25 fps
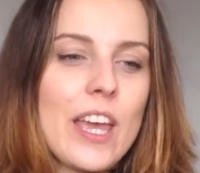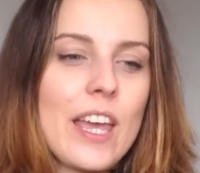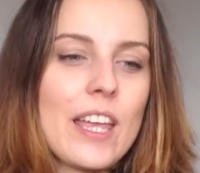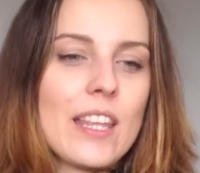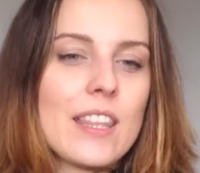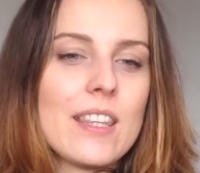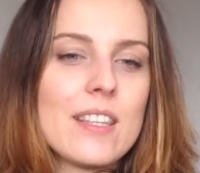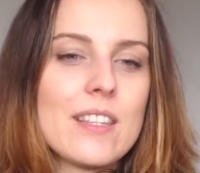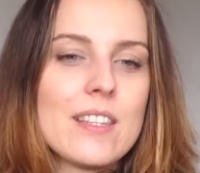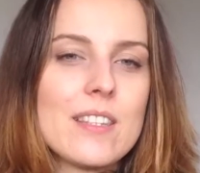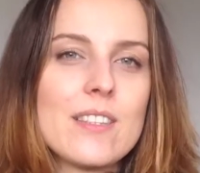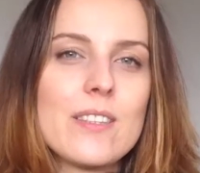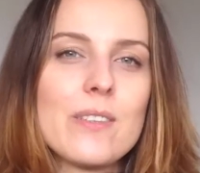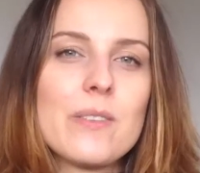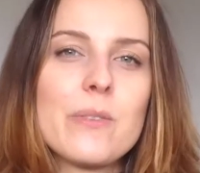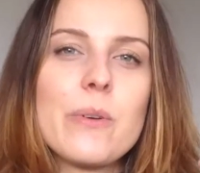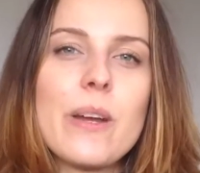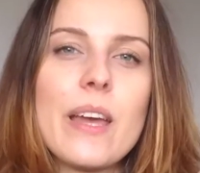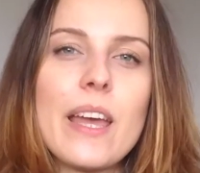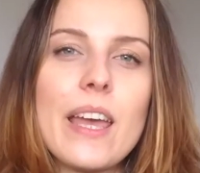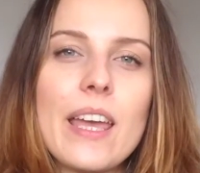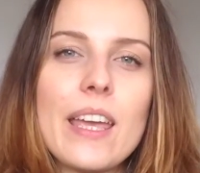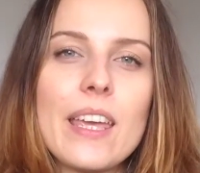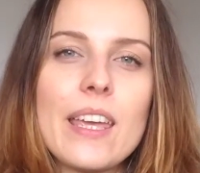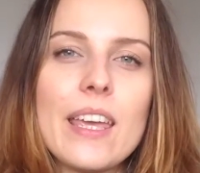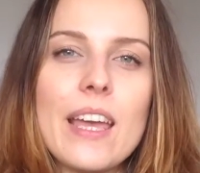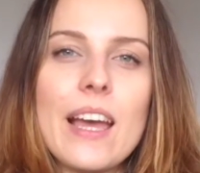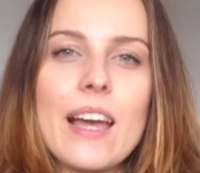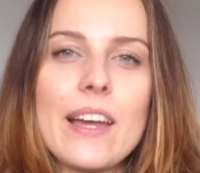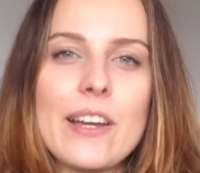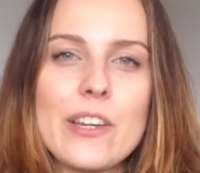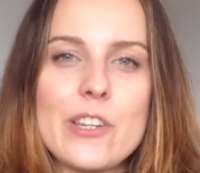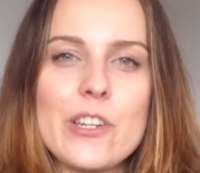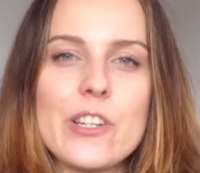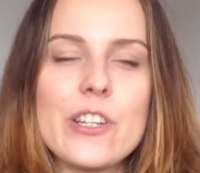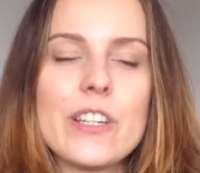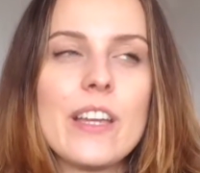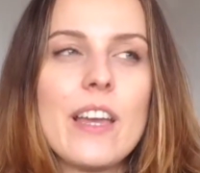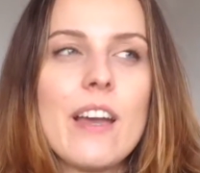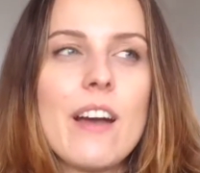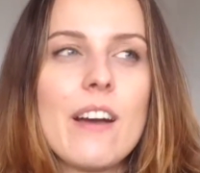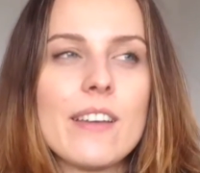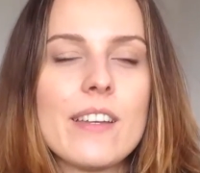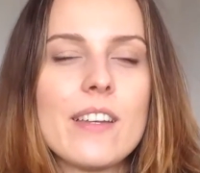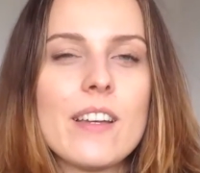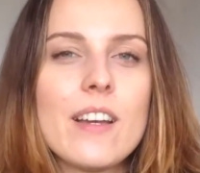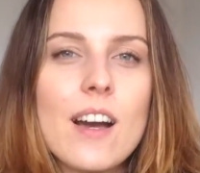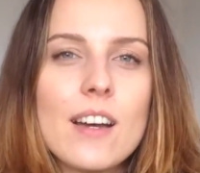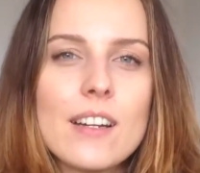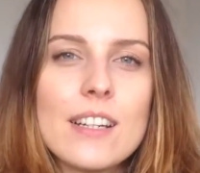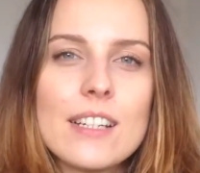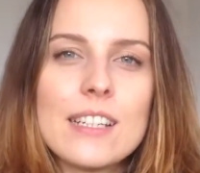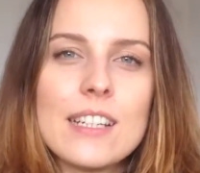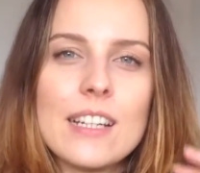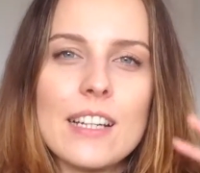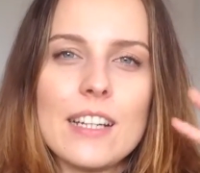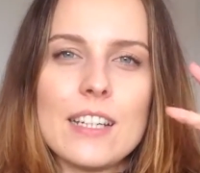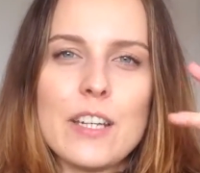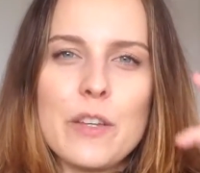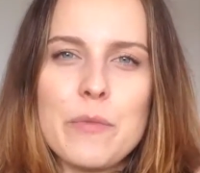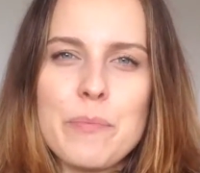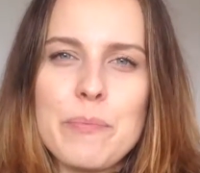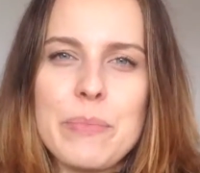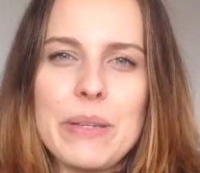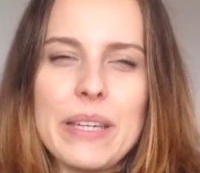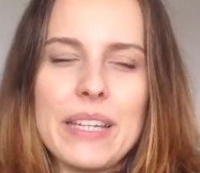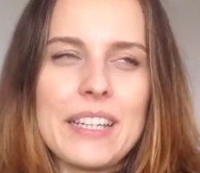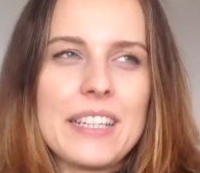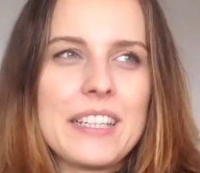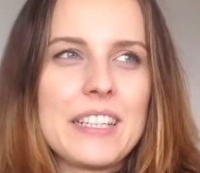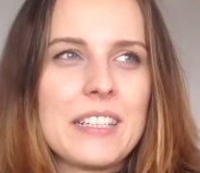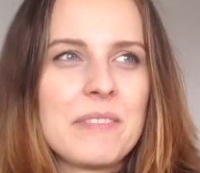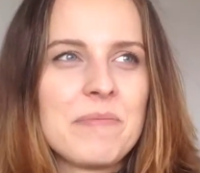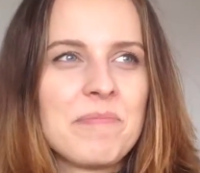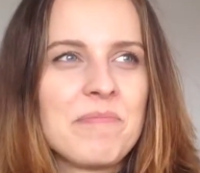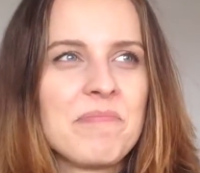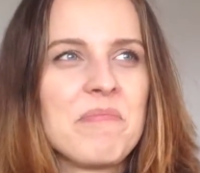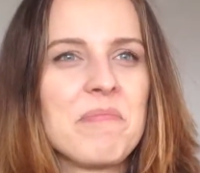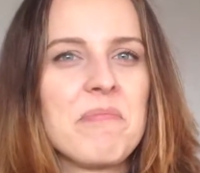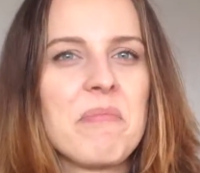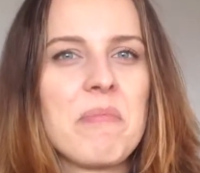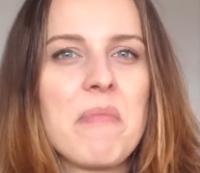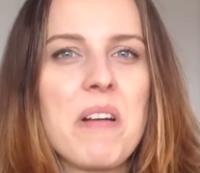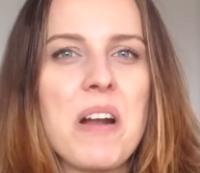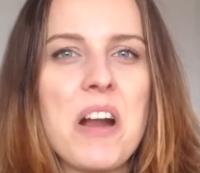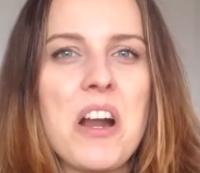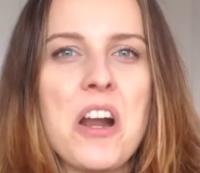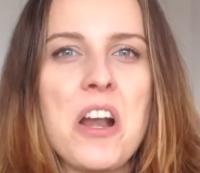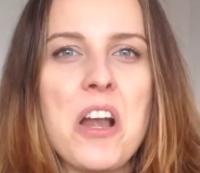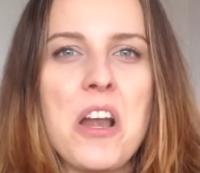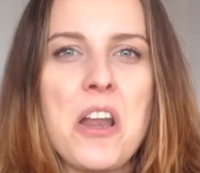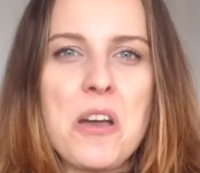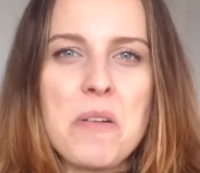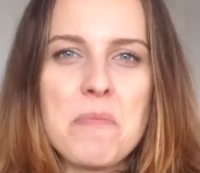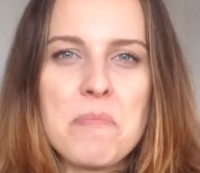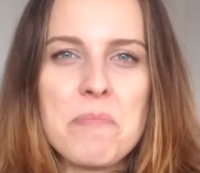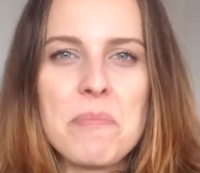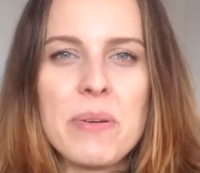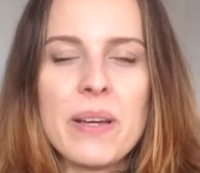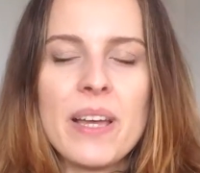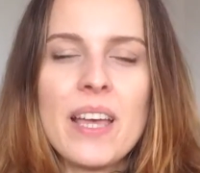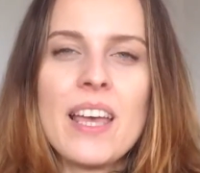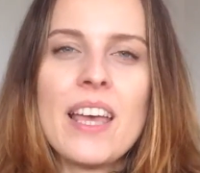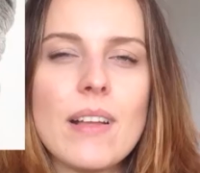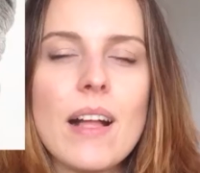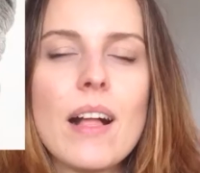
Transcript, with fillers: and this is the way actually I got it like a big clump.